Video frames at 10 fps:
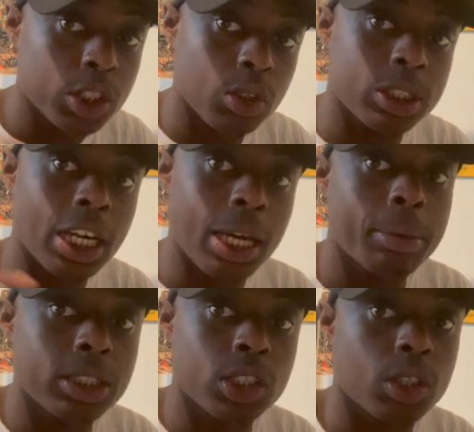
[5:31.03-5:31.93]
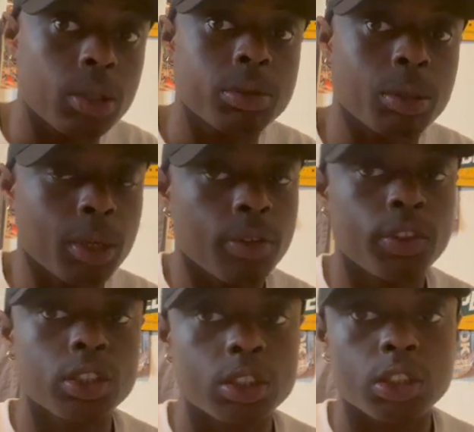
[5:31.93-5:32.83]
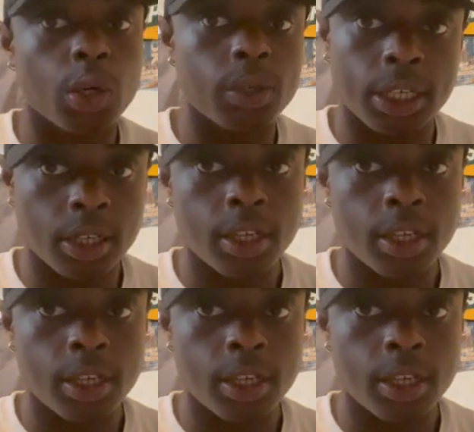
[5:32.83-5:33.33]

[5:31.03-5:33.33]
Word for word: your time into crypto, bro. If you're just throwing it,